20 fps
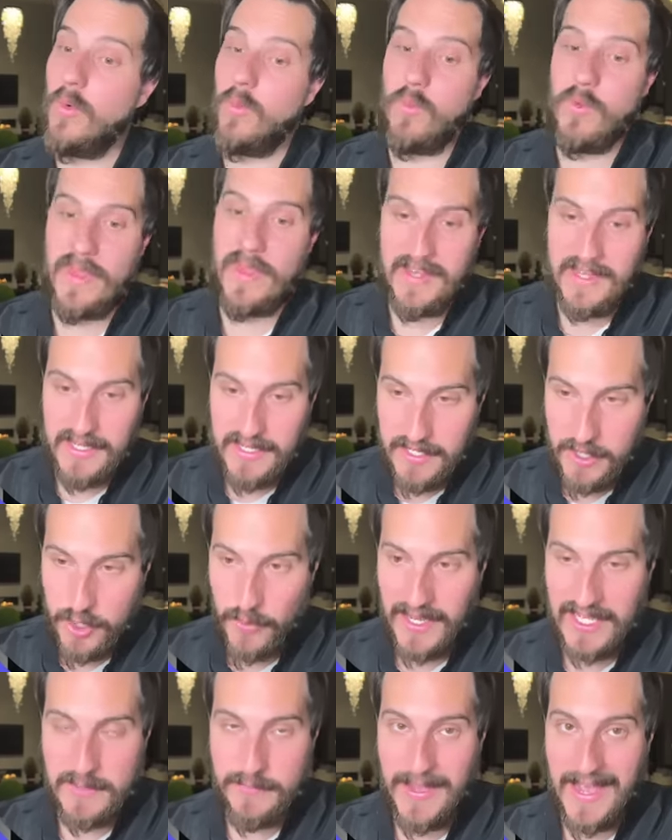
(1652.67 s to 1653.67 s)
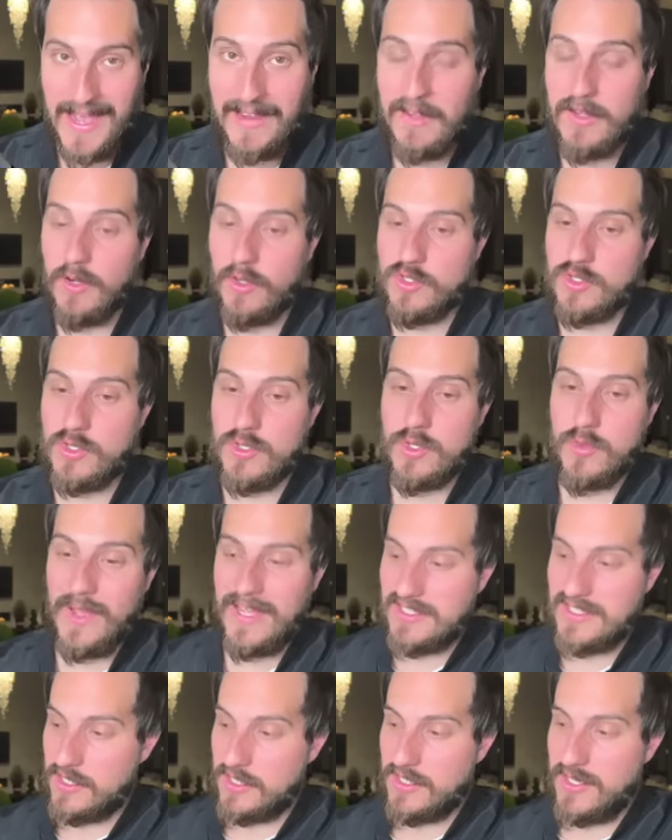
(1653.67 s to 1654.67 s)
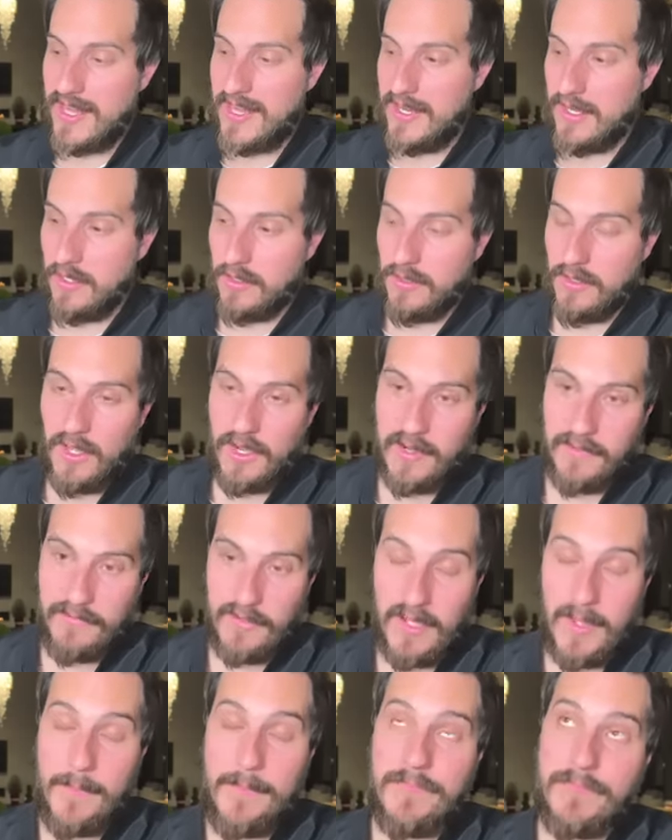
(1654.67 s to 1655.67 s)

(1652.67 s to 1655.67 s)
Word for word: They need U.S. bad, and also U.S. has taken a lot of.